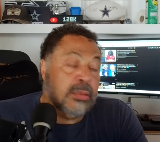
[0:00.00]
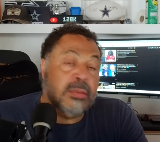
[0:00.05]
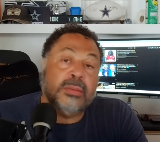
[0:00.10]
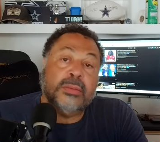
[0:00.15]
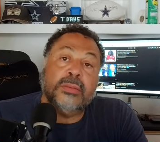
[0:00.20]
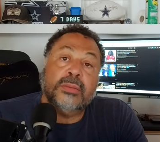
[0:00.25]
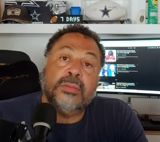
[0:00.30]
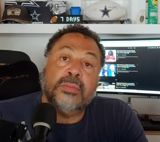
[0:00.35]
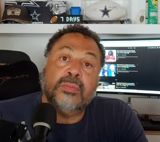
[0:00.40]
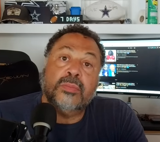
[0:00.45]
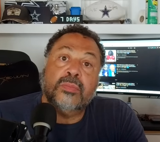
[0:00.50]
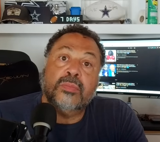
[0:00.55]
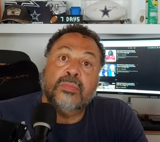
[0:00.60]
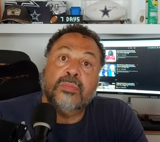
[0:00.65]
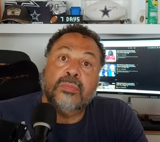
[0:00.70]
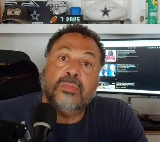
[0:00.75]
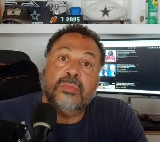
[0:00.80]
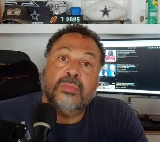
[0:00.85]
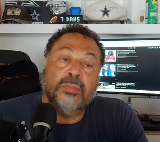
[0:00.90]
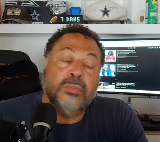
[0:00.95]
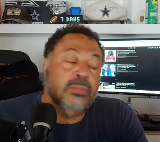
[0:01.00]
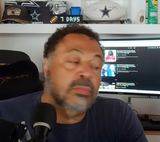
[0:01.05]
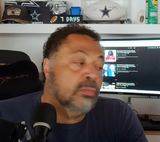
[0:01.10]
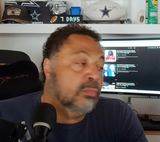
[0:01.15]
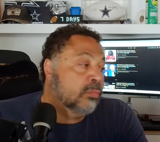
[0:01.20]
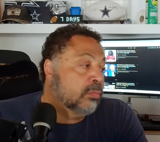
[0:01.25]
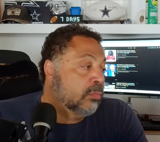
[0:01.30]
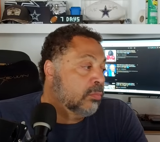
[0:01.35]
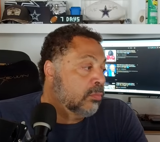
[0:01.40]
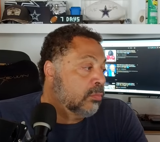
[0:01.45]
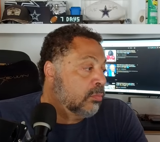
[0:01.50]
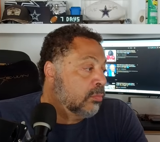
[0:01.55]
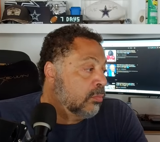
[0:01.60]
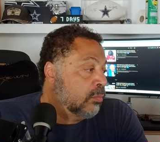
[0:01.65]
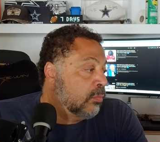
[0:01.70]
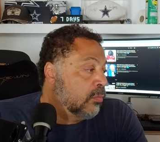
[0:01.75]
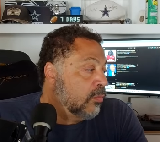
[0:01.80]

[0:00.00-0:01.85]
No one is speaking in this clip.